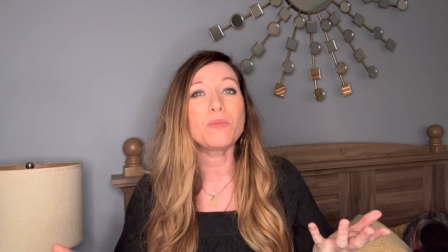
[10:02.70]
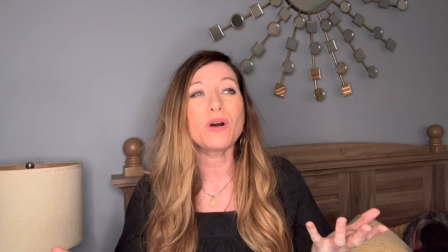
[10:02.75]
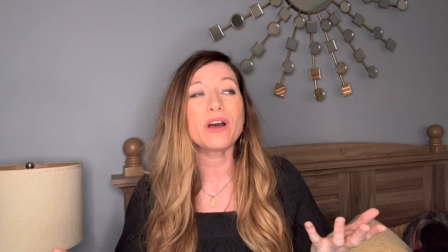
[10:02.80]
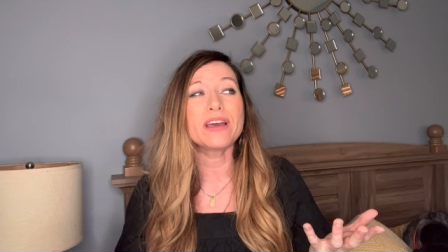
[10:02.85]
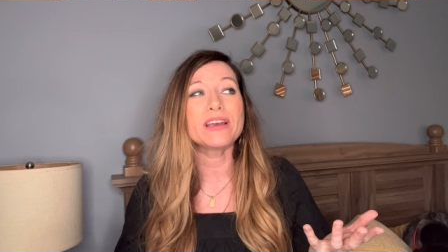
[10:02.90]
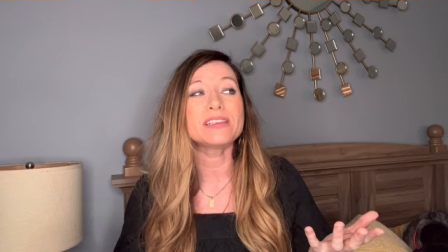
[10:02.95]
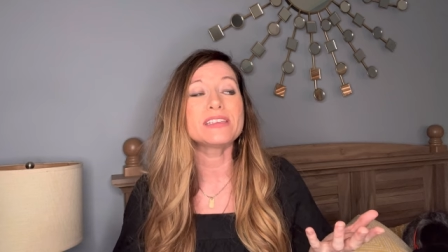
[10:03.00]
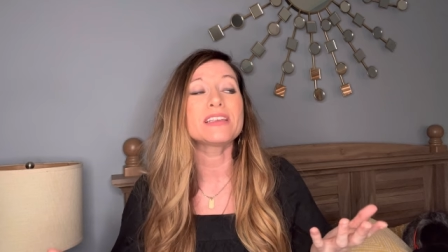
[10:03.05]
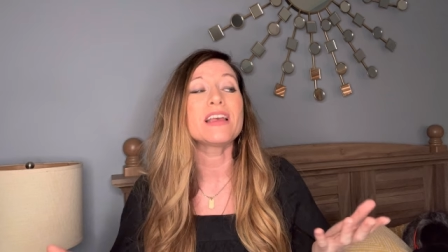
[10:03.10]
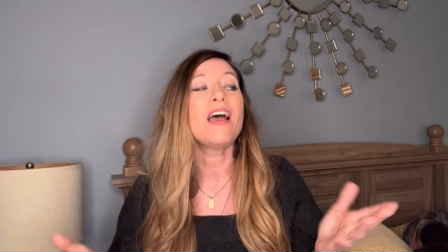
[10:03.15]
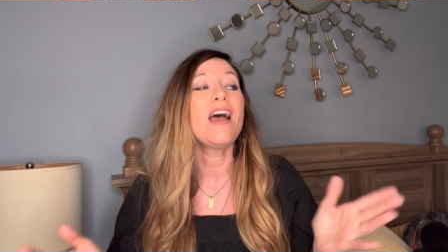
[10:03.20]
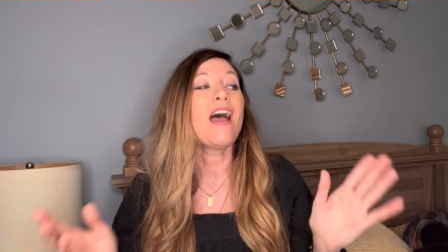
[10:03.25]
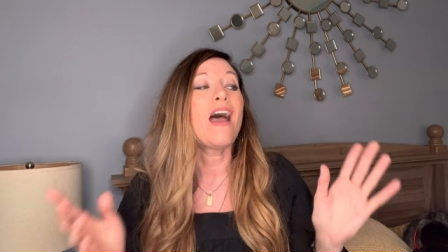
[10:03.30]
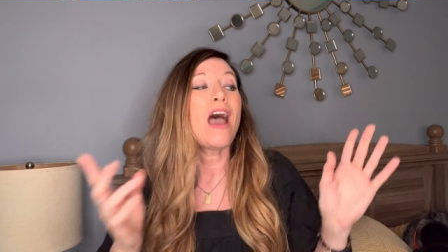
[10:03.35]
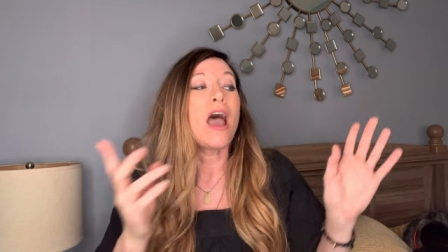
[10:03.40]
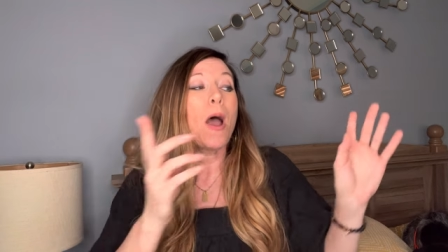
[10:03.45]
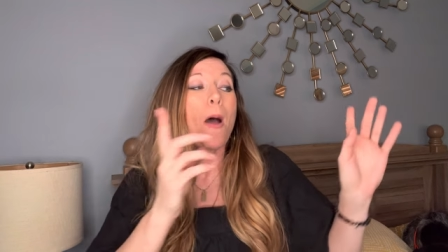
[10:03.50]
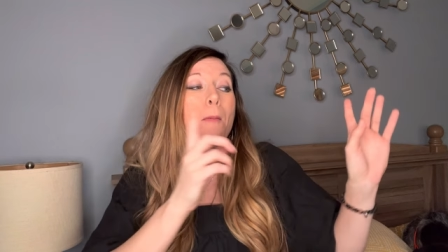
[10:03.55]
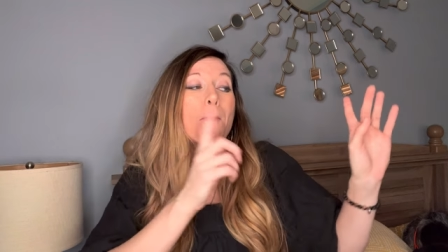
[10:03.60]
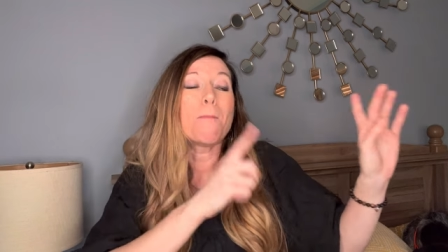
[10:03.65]
was.
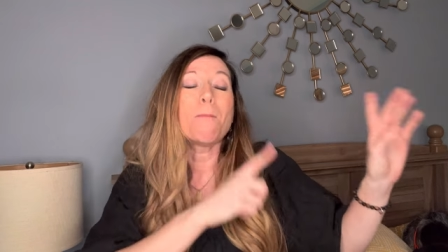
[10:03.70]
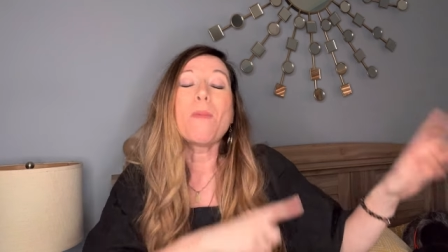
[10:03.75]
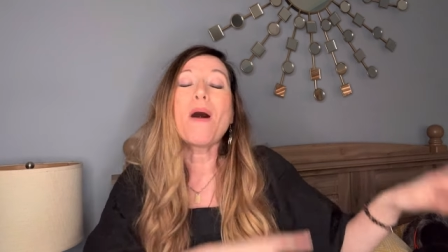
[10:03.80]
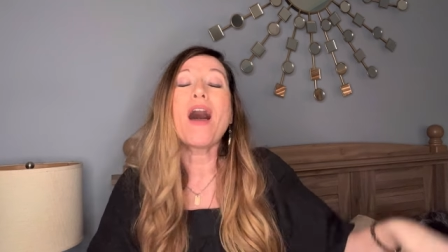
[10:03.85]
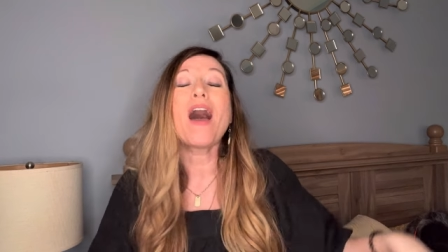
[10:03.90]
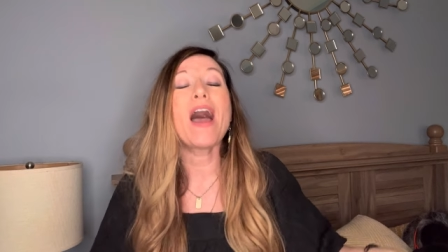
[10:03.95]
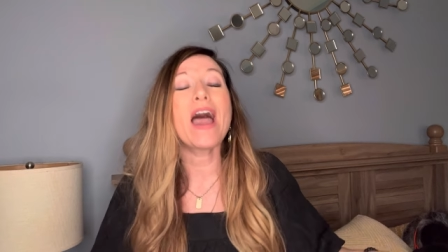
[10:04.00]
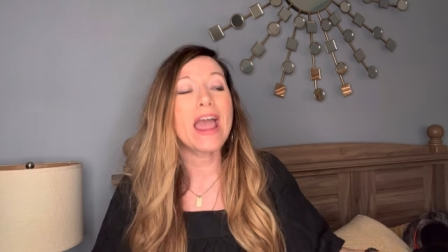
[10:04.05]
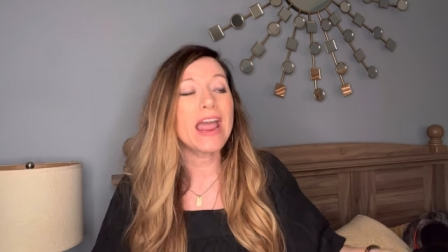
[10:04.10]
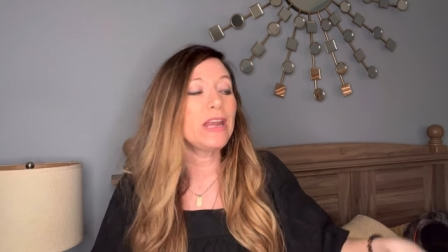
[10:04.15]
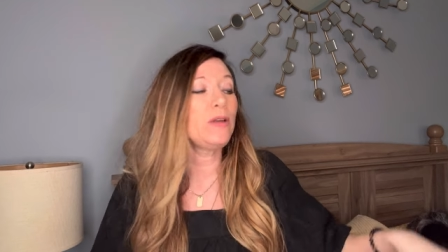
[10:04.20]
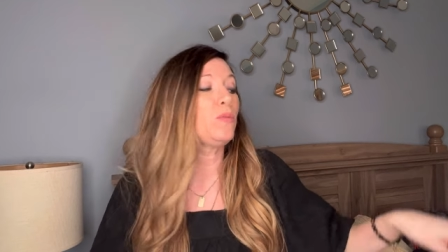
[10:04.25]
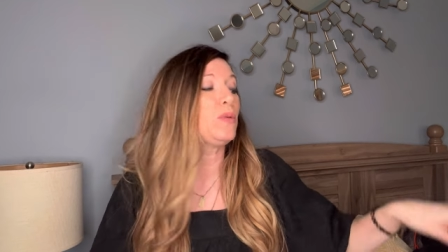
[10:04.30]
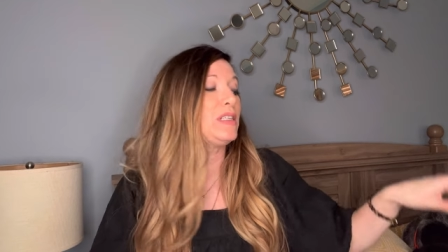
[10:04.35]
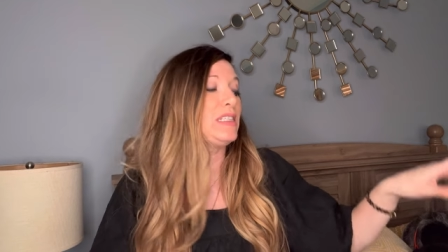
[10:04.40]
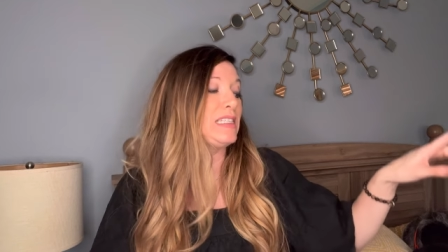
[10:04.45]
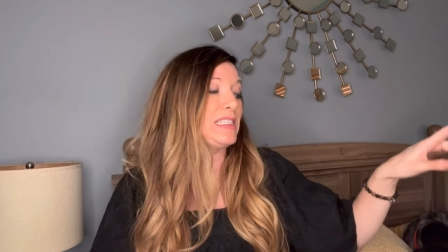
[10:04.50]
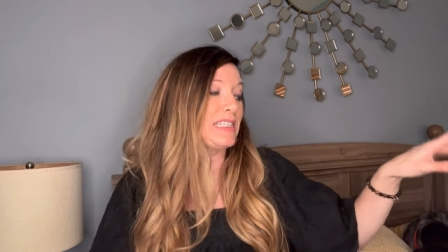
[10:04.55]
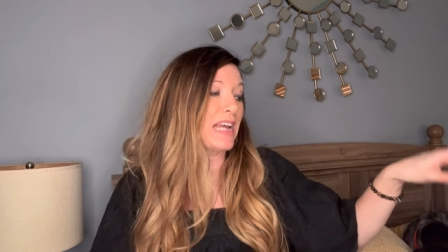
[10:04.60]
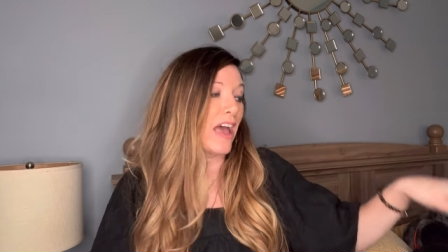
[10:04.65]
Mine
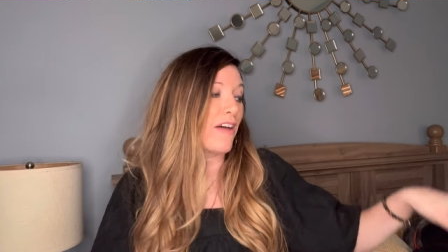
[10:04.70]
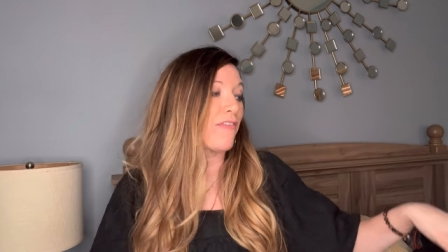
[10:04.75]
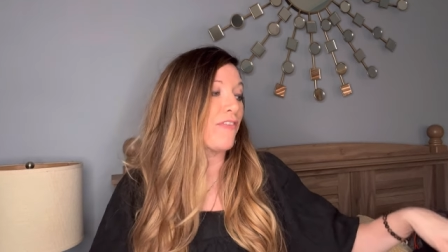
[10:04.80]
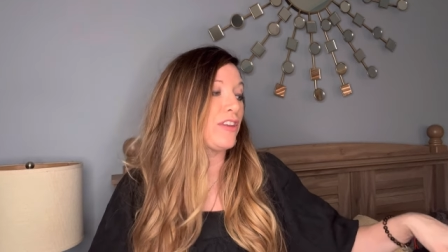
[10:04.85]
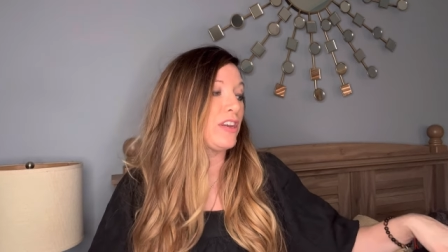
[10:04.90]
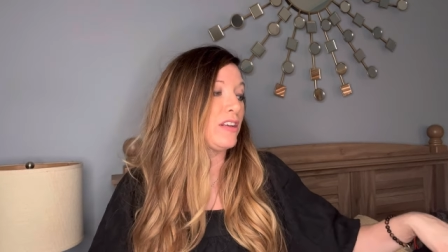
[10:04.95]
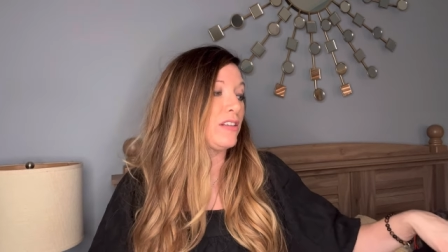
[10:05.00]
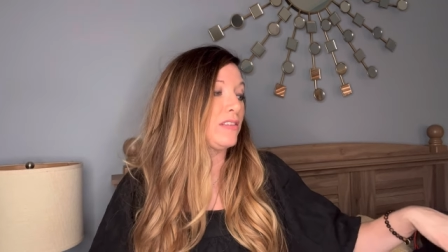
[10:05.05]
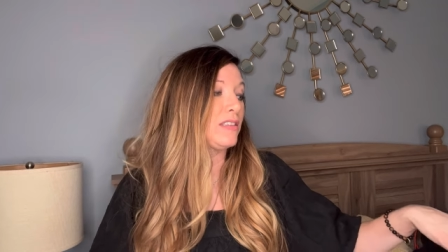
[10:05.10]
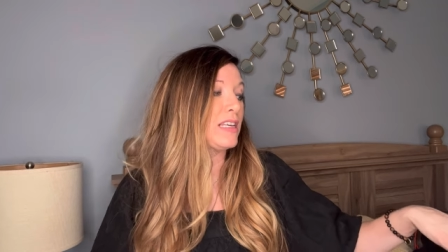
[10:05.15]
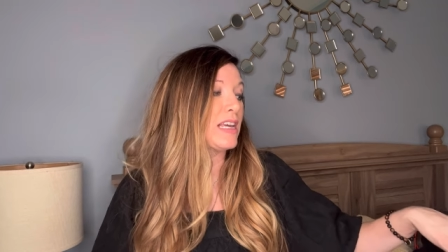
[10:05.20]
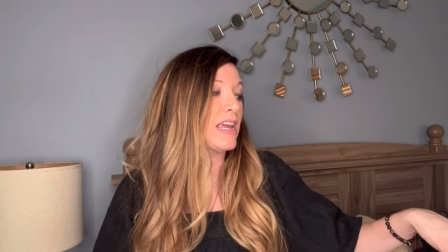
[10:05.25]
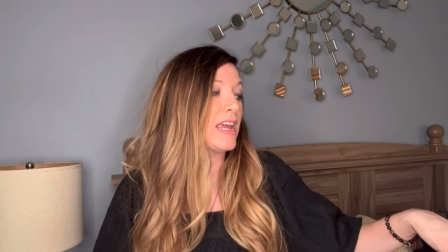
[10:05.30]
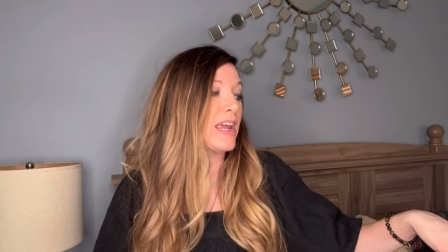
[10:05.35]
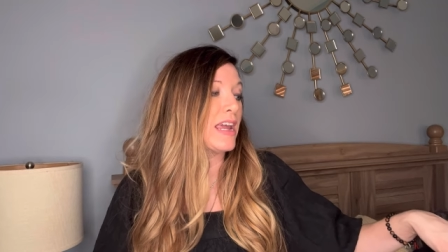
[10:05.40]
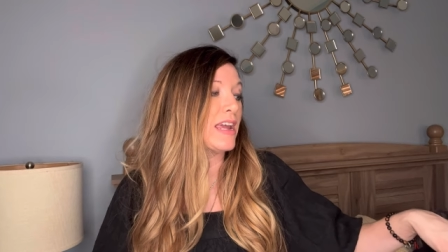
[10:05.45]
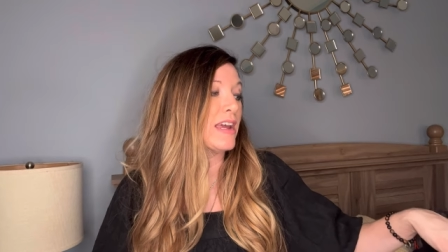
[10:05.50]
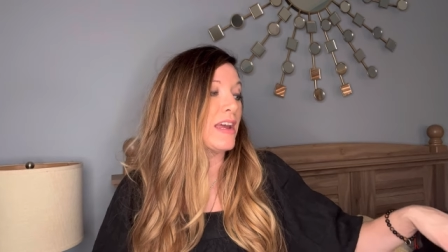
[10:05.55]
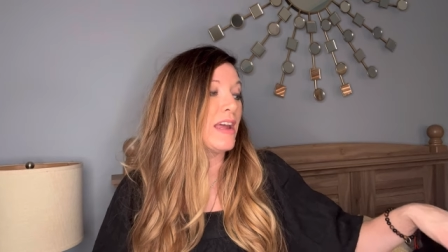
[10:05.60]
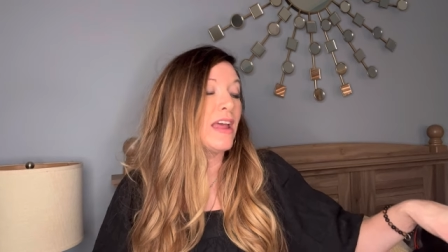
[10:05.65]
was
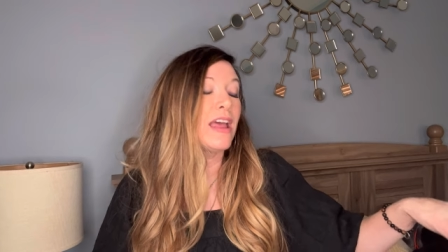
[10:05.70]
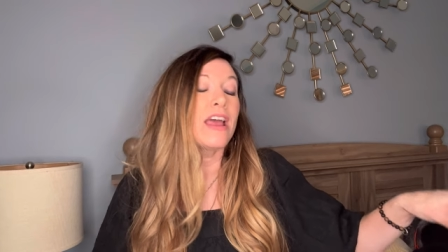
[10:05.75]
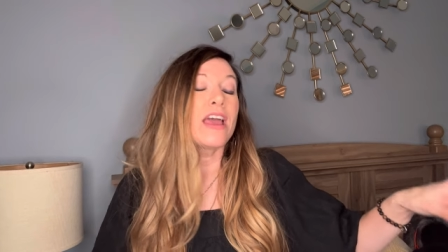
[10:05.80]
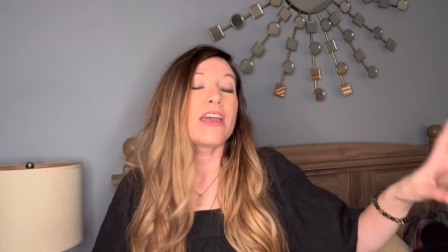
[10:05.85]
definitely